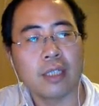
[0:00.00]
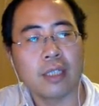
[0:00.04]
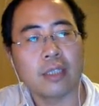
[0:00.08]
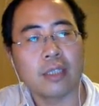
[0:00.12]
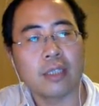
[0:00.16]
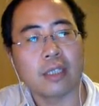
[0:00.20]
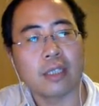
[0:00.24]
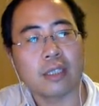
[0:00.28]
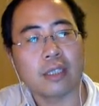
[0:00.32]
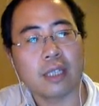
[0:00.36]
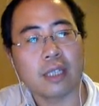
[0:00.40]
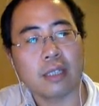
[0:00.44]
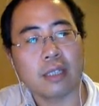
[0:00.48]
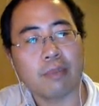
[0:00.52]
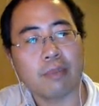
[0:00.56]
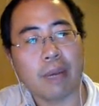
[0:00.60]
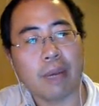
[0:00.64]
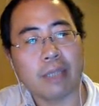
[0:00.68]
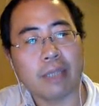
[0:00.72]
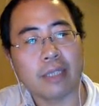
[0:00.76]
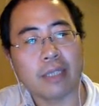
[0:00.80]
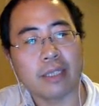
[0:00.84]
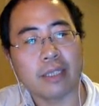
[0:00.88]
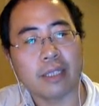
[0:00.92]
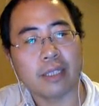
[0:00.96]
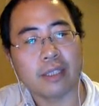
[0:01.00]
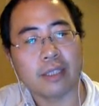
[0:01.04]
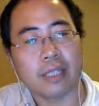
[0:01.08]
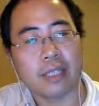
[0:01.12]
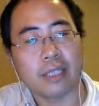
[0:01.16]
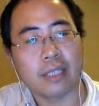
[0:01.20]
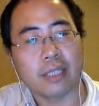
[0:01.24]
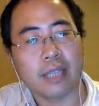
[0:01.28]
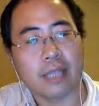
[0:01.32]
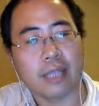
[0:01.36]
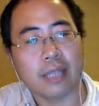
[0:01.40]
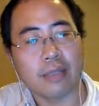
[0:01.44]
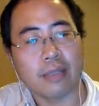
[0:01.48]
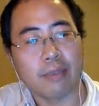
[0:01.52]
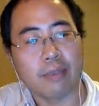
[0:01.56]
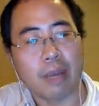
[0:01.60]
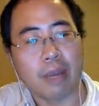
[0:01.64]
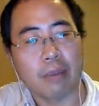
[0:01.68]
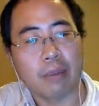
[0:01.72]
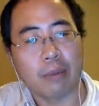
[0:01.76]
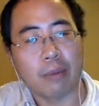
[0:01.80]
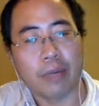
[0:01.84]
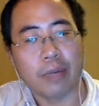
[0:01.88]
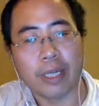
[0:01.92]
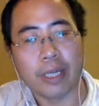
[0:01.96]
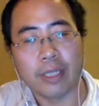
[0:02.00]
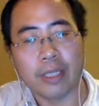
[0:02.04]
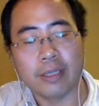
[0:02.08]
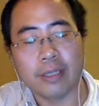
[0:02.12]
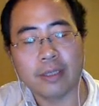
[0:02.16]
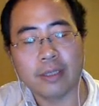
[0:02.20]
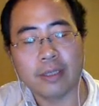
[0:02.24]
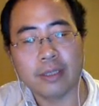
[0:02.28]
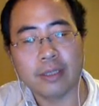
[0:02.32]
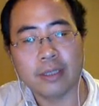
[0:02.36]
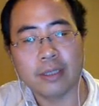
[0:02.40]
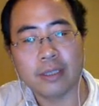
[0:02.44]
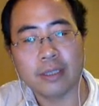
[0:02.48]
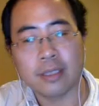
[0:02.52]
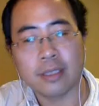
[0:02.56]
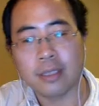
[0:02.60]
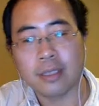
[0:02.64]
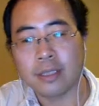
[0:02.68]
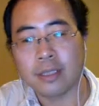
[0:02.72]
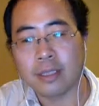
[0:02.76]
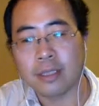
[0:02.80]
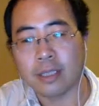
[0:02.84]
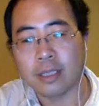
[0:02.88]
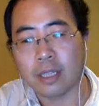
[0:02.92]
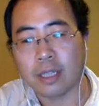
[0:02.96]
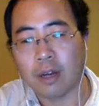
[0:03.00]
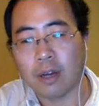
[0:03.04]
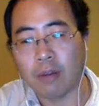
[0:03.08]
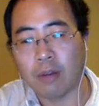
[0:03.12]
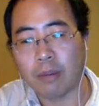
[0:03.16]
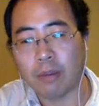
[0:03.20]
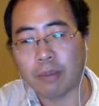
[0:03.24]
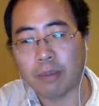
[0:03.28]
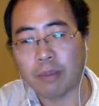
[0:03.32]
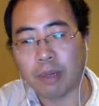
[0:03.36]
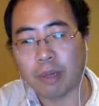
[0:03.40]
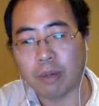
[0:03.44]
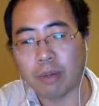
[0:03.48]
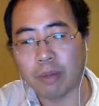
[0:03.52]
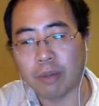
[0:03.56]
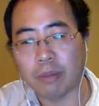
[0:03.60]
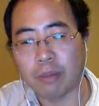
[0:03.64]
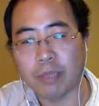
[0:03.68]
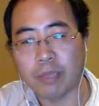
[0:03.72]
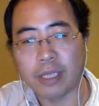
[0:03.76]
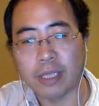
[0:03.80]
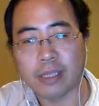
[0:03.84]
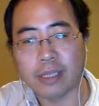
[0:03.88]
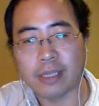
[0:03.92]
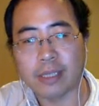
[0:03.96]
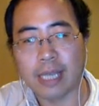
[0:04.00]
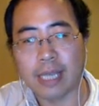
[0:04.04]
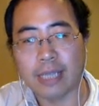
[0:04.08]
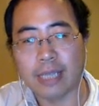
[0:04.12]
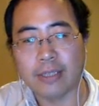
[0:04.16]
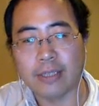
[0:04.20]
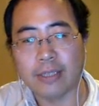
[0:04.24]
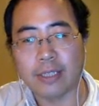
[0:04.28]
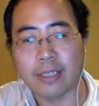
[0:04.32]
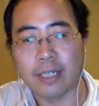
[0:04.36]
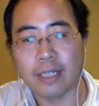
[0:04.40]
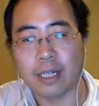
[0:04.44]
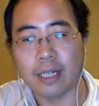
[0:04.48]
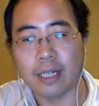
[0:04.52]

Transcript: The third part is the data and the memory. The common problem is that